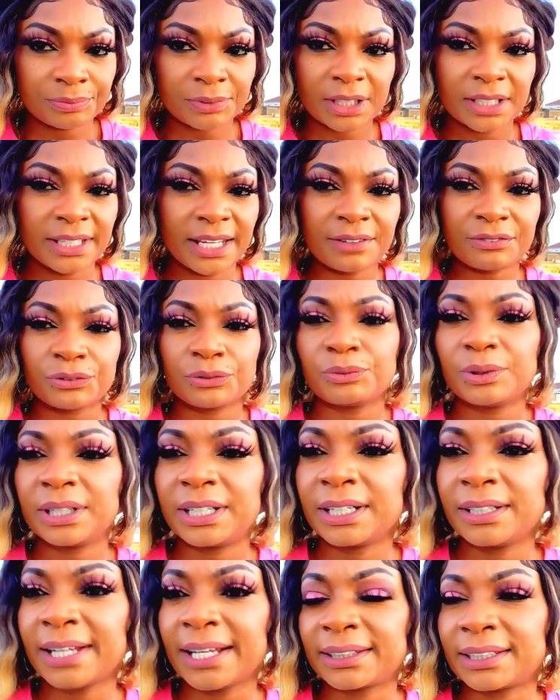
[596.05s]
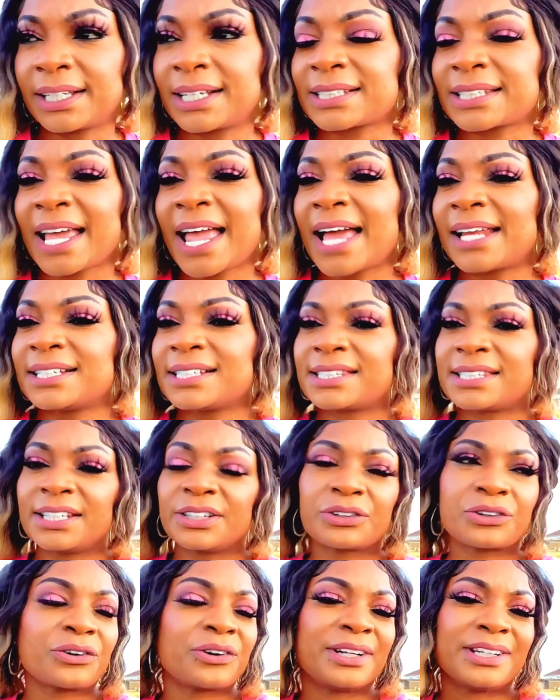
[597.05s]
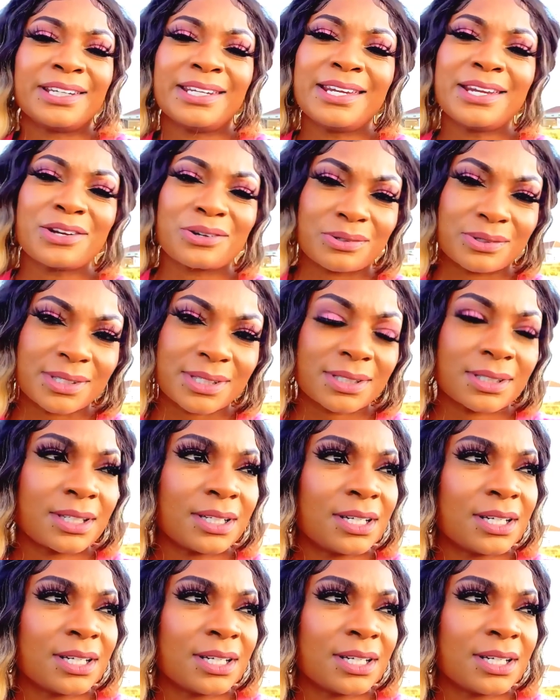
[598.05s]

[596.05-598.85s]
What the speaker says: never reconnected because I hadn't seen her in years.